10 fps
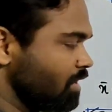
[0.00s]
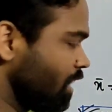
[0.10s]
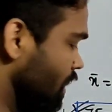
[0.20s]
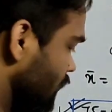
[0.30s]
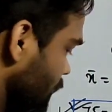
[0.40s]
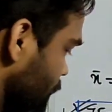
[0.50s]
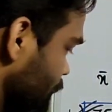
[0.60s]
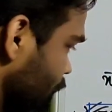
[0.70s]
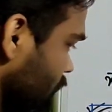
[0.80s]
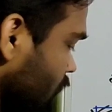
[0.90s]
Clear?
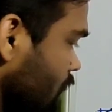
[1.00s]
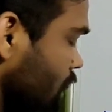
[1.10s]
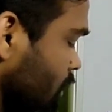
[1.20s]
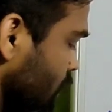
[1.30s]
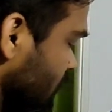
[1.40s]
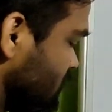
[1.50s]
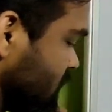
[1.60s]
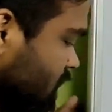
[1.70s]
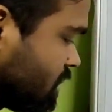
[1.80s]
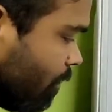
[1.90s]
Now let us
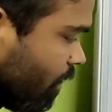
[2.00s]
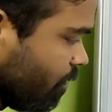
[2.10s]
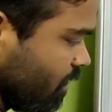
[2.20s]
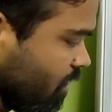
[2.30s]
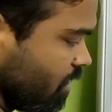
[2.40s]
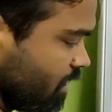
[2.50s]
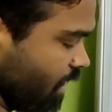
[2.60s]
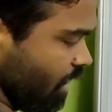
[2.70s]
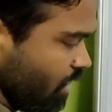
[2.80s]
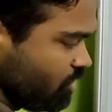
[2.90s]
see sum number
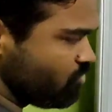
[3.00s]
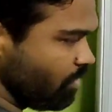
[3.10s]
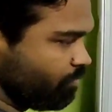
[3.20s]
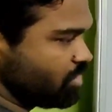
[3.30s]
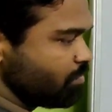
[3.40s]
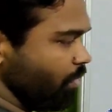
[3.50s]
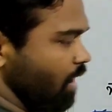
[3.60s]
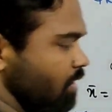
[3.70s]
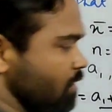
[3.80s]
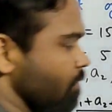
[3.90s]
10. I'll just drop this
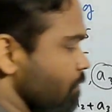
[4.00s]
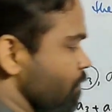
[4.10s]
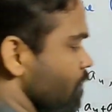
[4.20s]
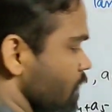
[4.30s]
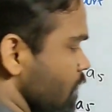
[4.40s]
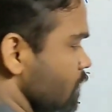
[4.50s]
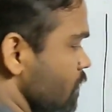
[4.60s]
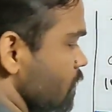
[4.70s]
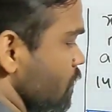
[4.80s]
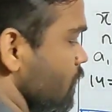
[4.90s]
part.
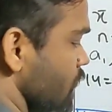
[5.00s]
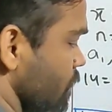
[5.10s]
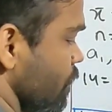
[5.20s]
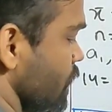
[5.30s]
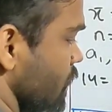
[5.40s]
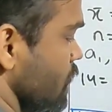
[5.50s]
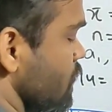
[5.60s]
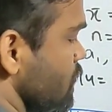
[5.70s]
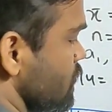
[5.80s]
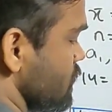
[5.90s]
Okay.
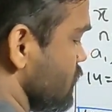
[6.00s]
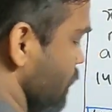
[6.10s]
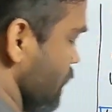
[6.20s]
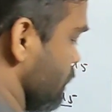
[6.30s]
Sum